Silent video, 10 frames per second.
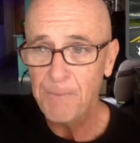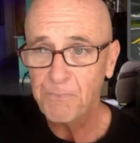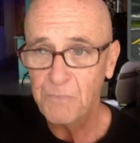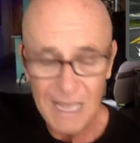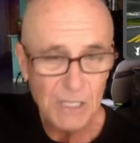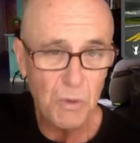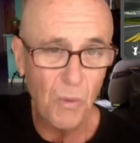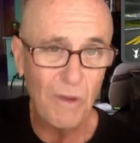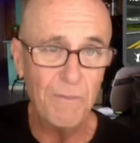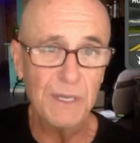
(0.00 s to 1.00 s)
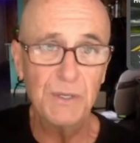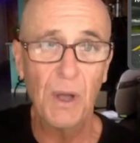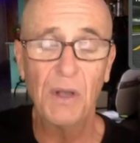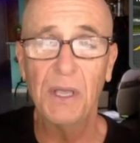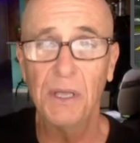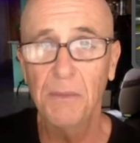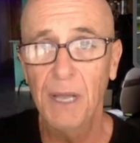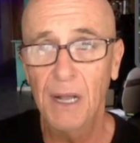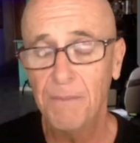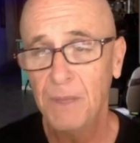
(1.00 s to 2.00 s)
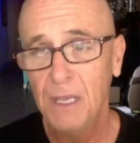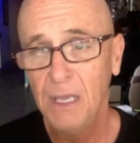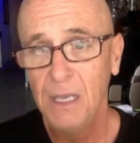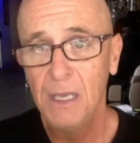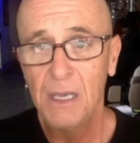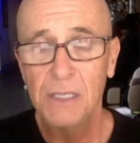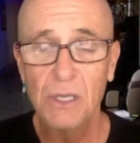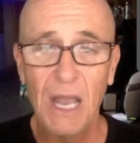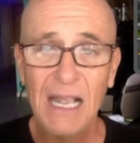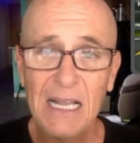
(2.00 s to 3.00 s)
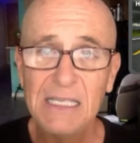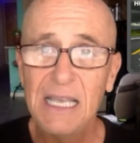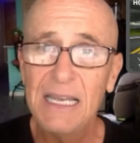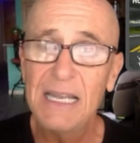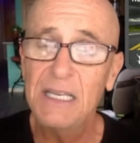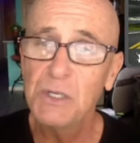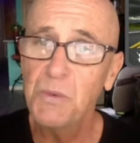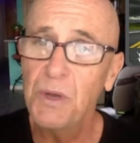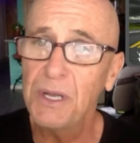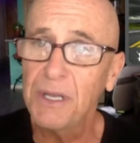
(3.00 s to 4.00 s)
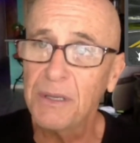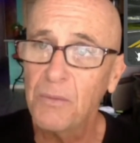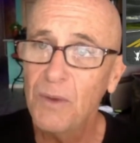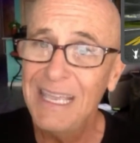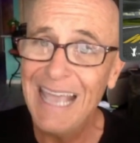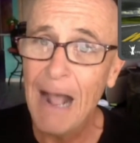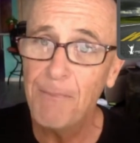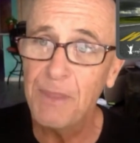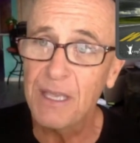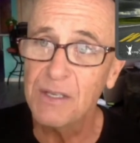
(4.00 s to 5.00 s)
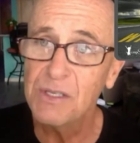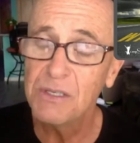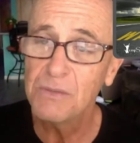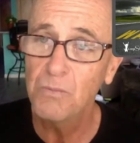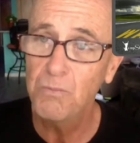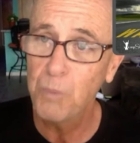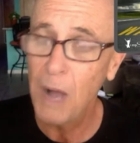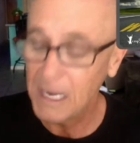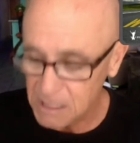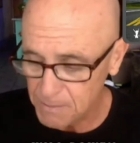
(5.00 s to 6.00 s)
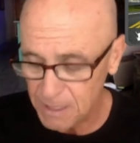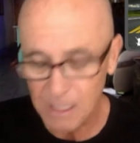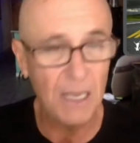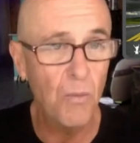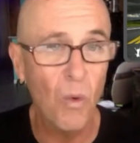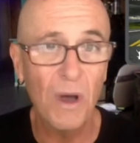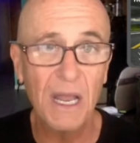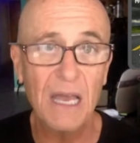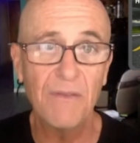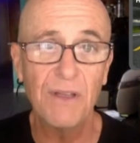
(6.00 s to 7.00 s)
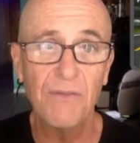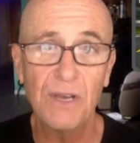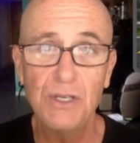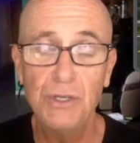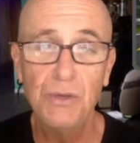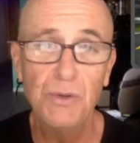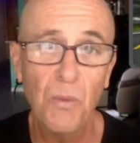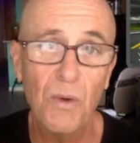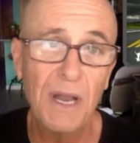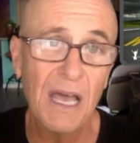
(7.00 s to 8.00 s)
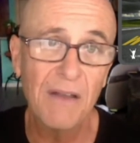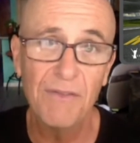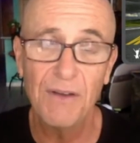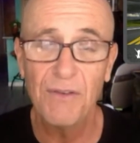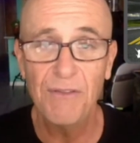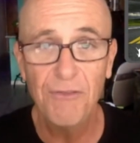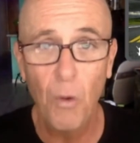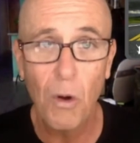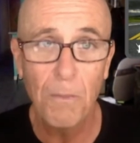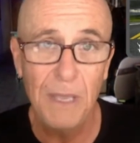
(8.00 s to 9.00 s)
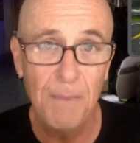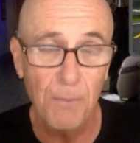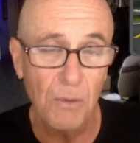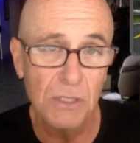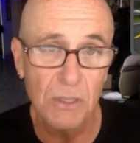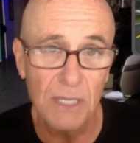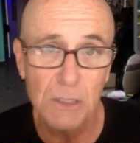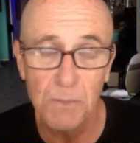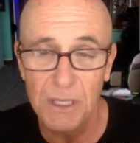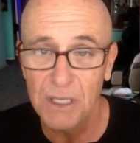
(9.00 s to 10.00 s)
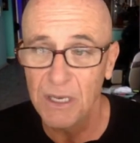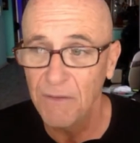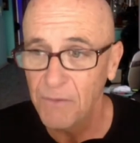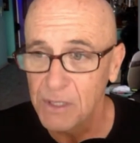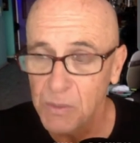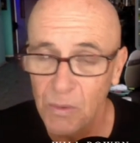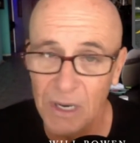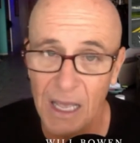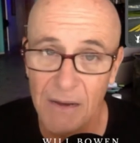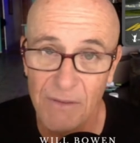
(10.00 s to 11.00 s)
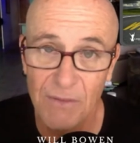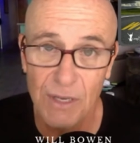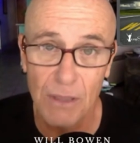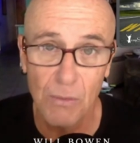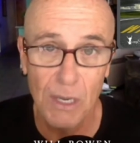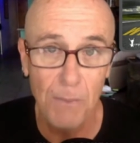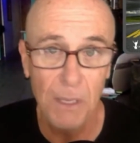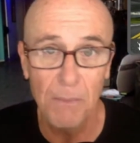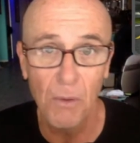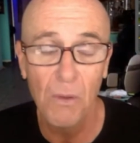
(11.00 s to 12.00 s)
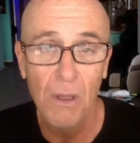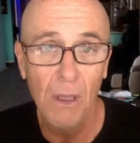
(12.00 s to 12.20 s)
and that's what we've been talking about so like i said and i just want to recap this approximately one out of every two to one out of every four people so let's split the difference one out of every three people